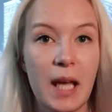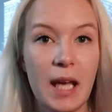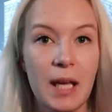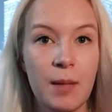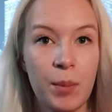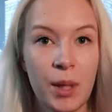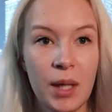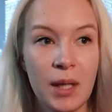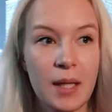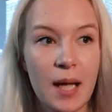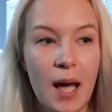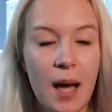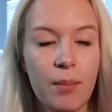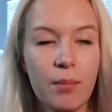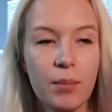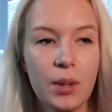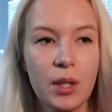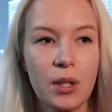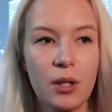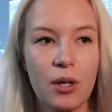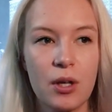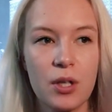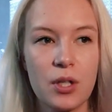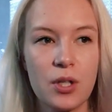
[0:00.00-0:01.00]
blaming them
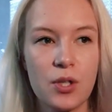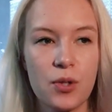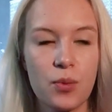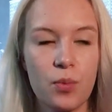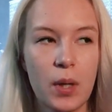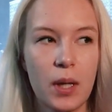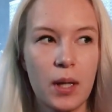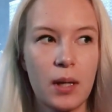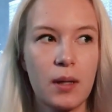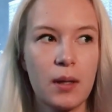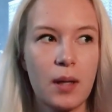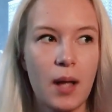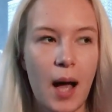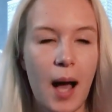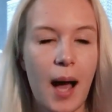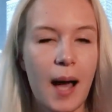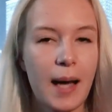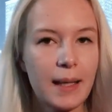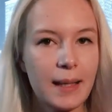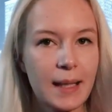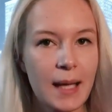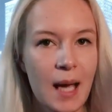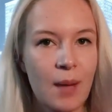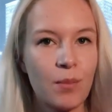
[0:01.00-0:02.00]
because, well,
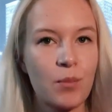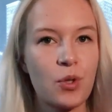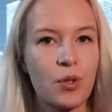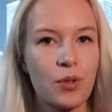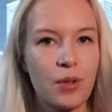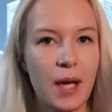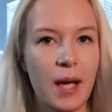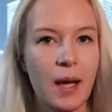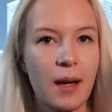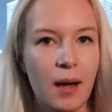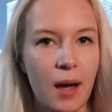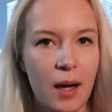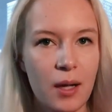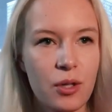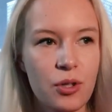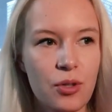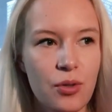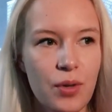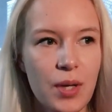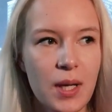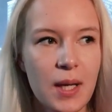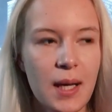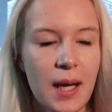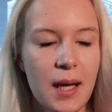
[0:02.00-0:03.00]
I came to their
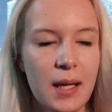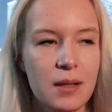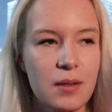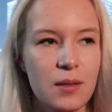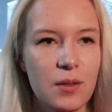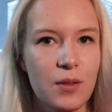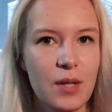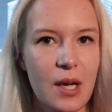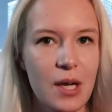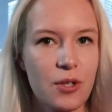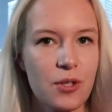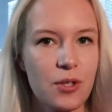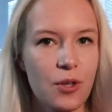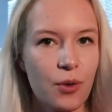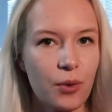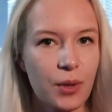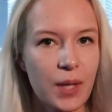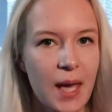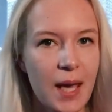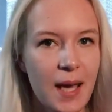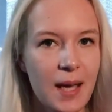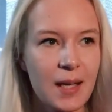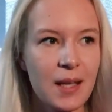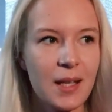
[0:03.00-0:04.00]
country, and that's
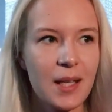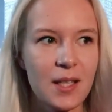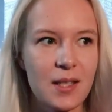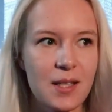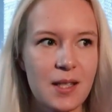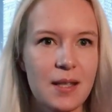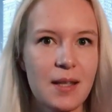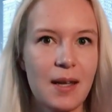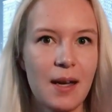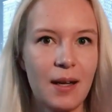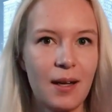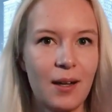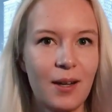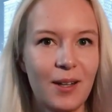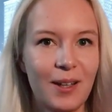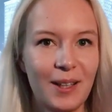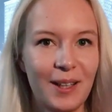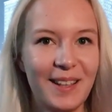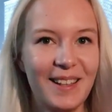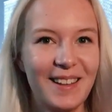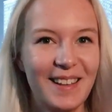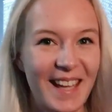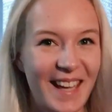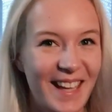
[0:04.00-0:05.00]
okay. It's their
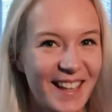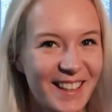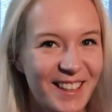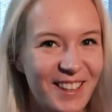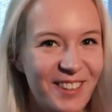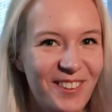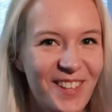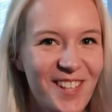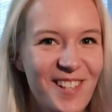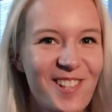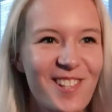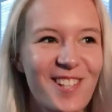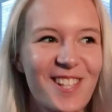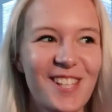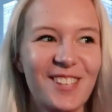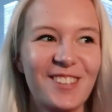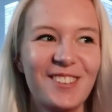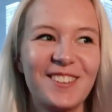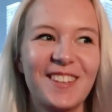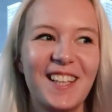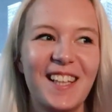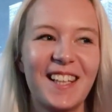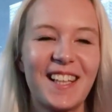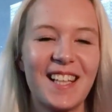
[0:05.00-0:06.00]
language,
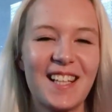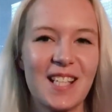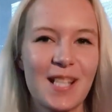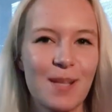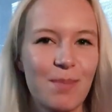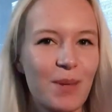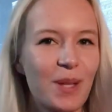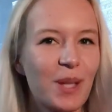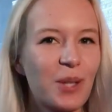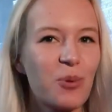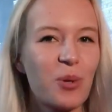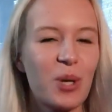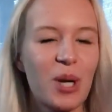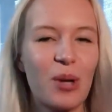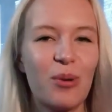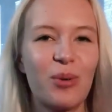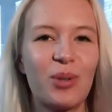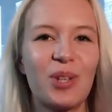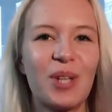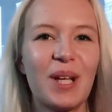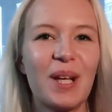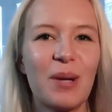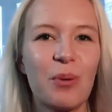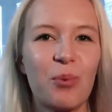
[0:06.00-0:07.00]
so they can speak
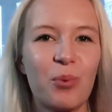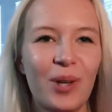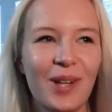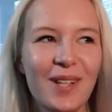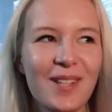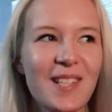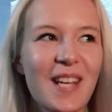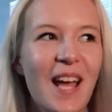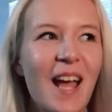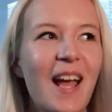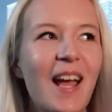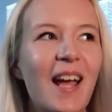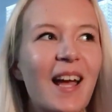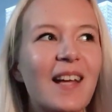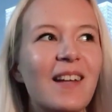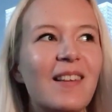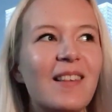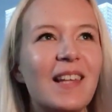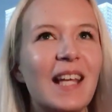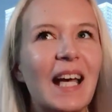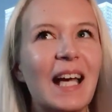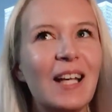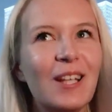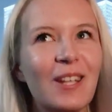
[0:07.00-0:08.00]
whatever they want.
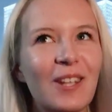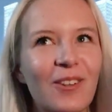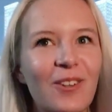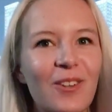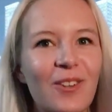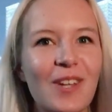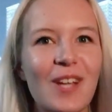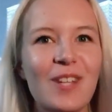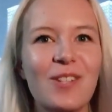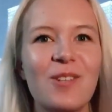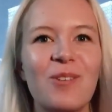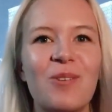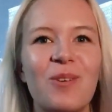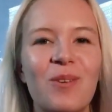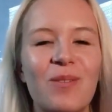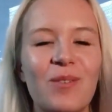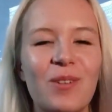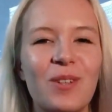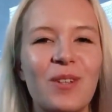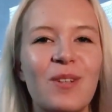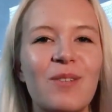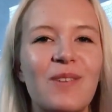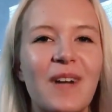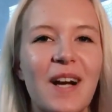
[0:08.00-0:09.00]
And thank you that you
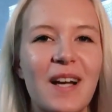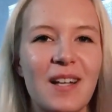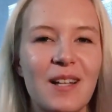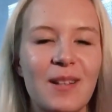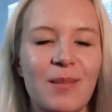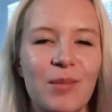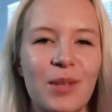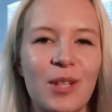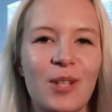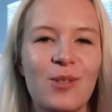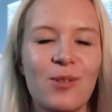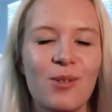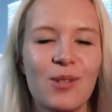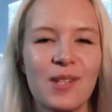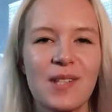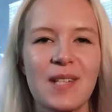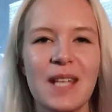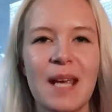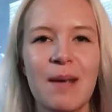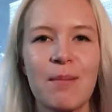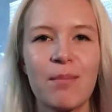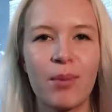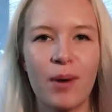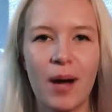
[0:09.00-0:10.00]
even invited me to the
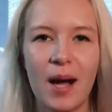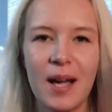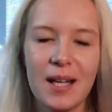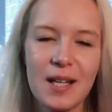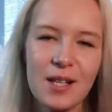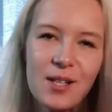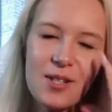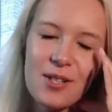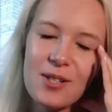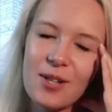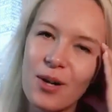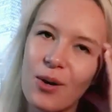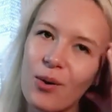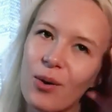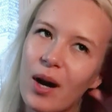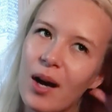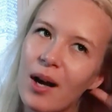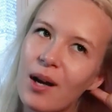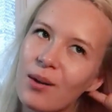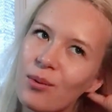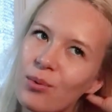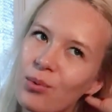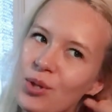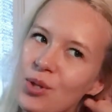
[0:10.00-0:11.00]
same party. So
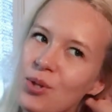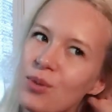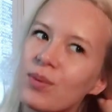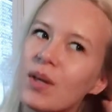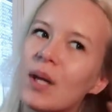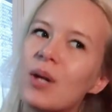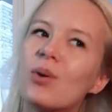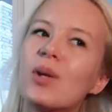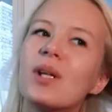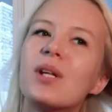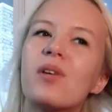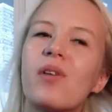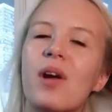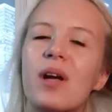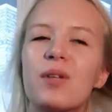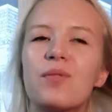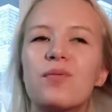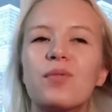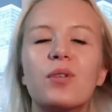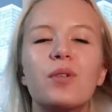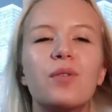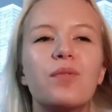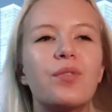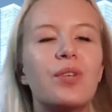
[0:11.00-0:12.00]
I was very
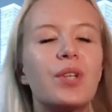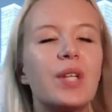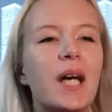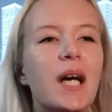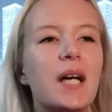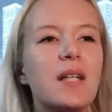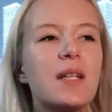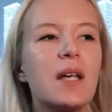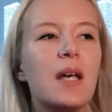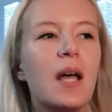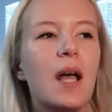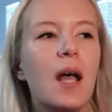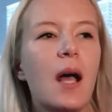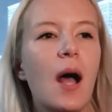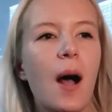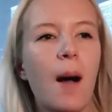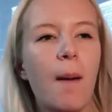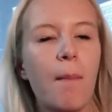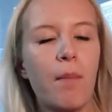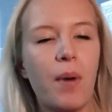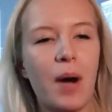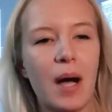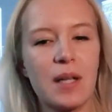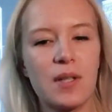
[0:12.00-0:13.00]
grateful for that.
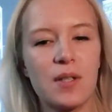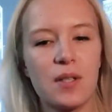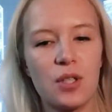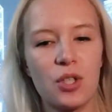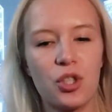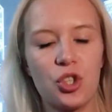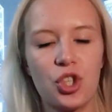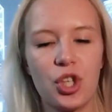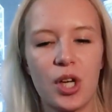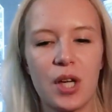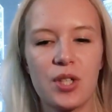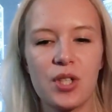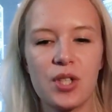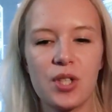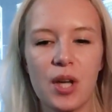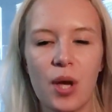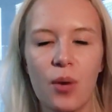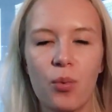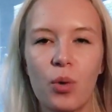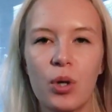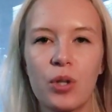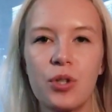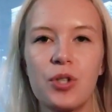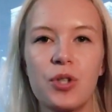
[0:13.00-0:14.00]
But just
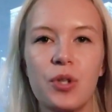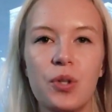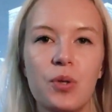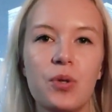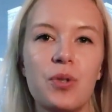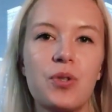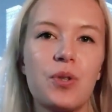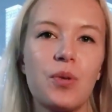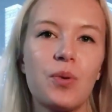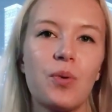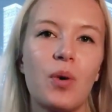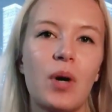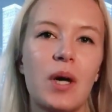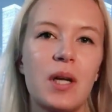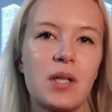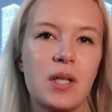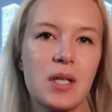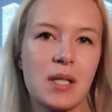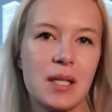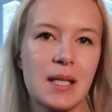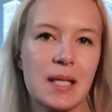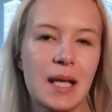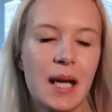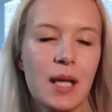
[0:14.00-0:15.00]
I want you to
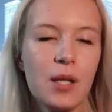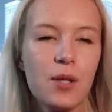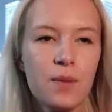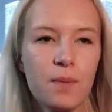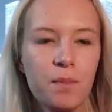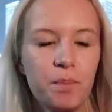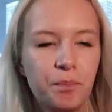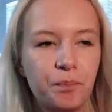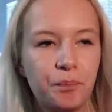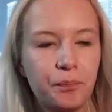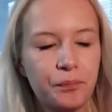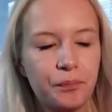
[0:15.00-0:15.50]
understand